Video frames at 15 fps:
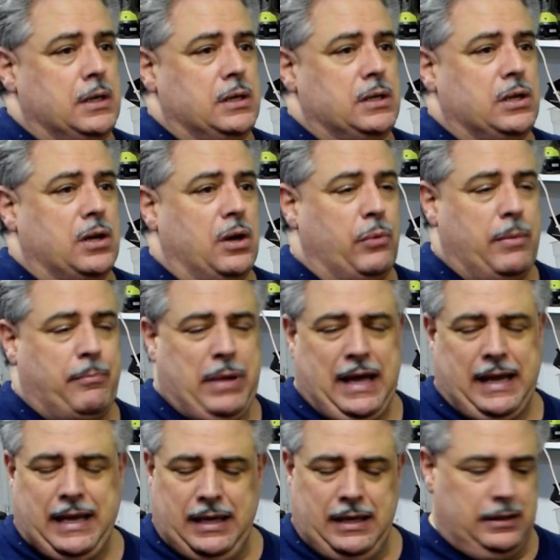So I went
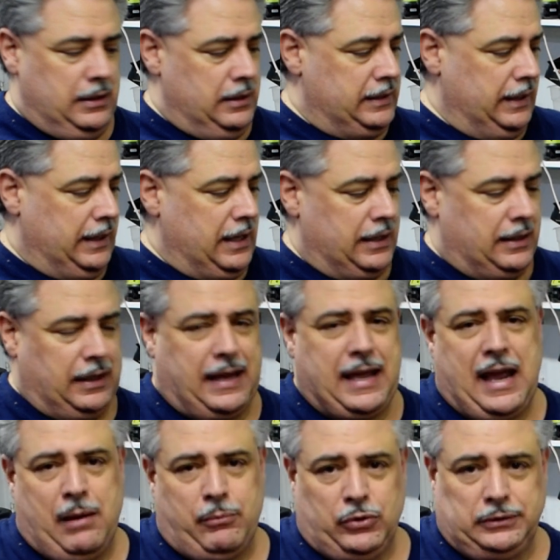back in to get the
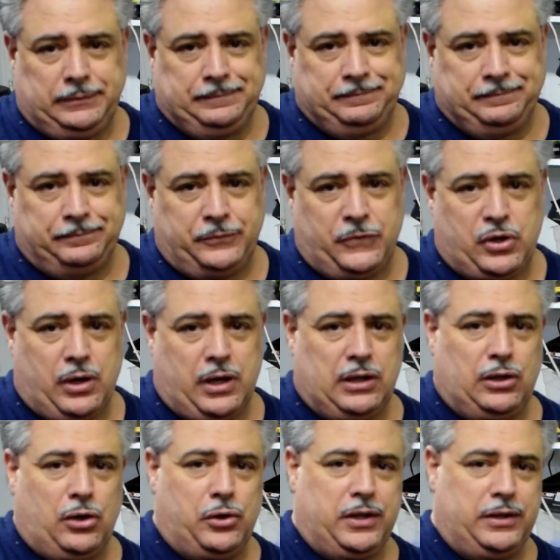camera so I could
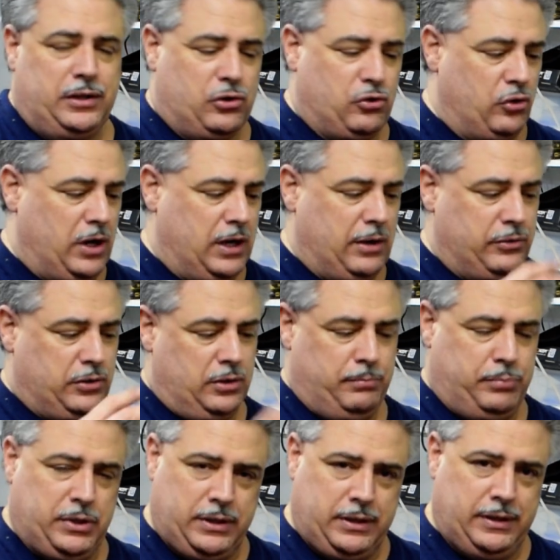load it in the truck. I was going
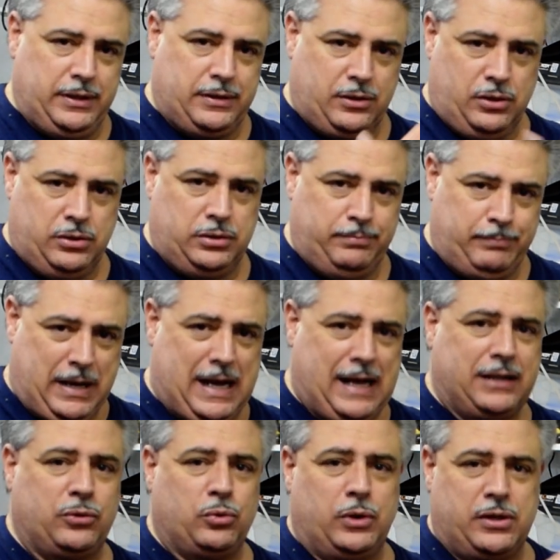to put it in its
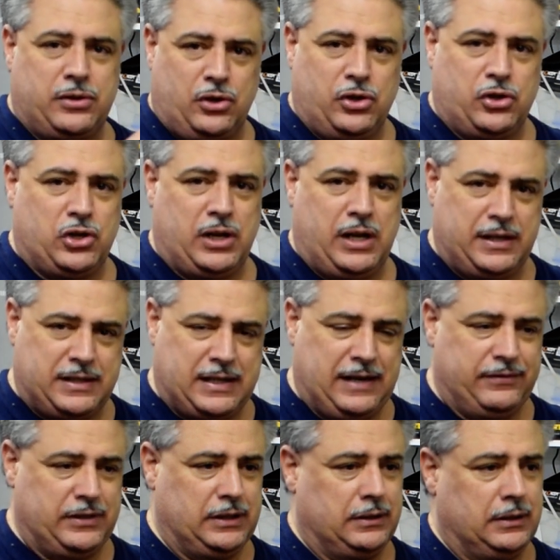box with its cushion. I
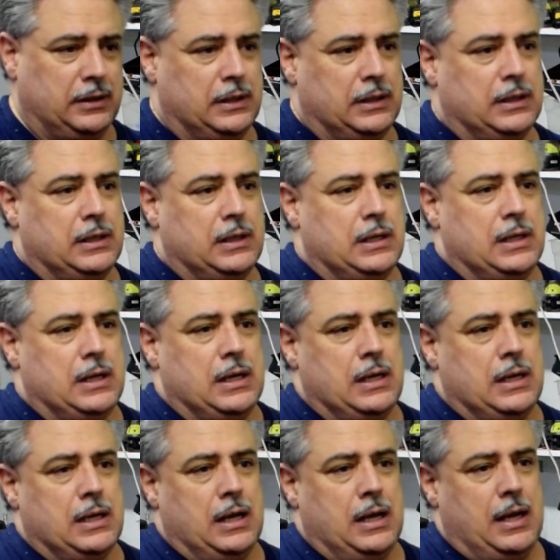saved it.
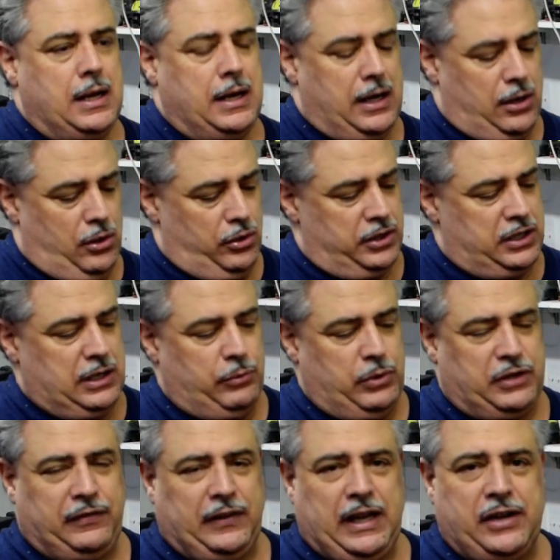And I noticed it
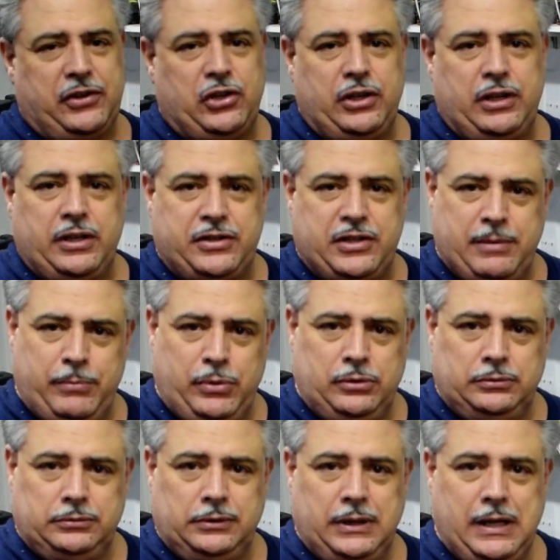was flashing the
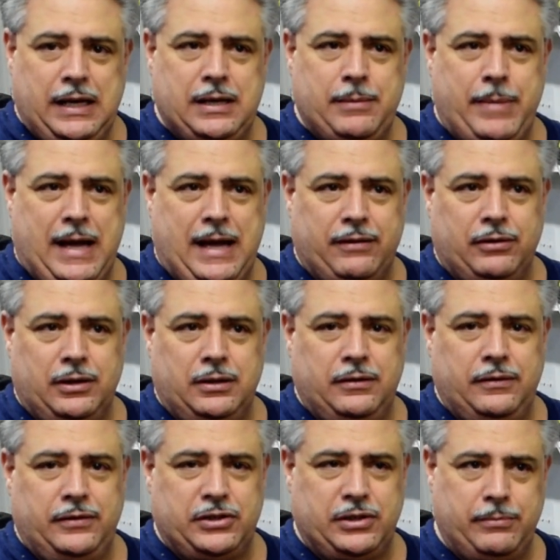symbol and the battery.
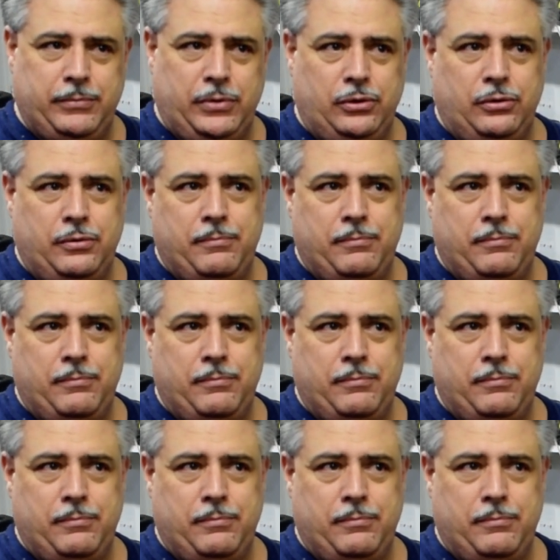Symbol,